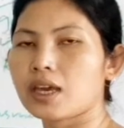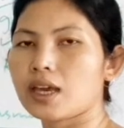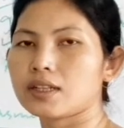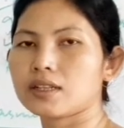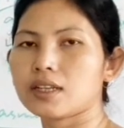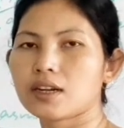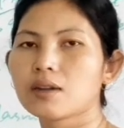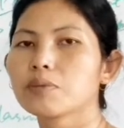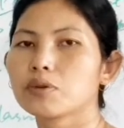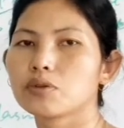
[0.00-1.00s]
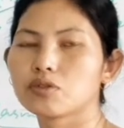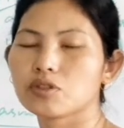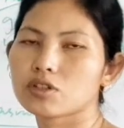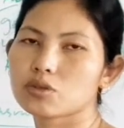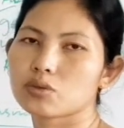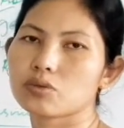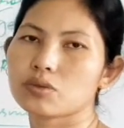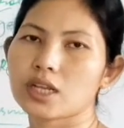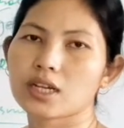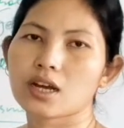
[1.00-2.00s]
and there are
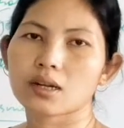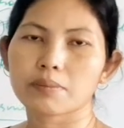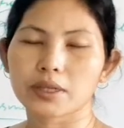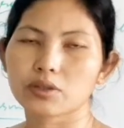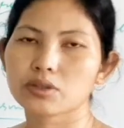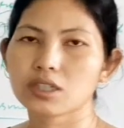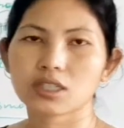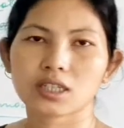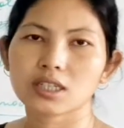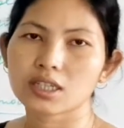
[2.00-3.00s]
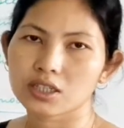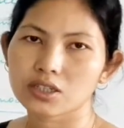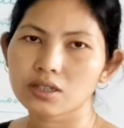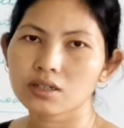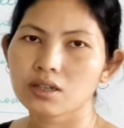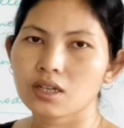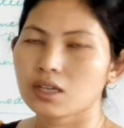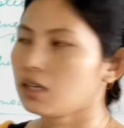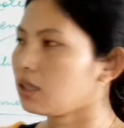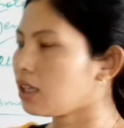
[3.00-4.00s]
protozoans that are pathogenic in nature.
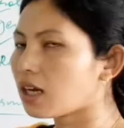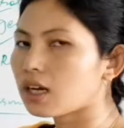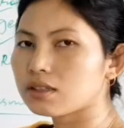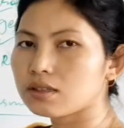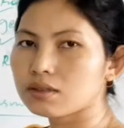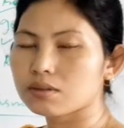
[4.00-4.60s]
There are other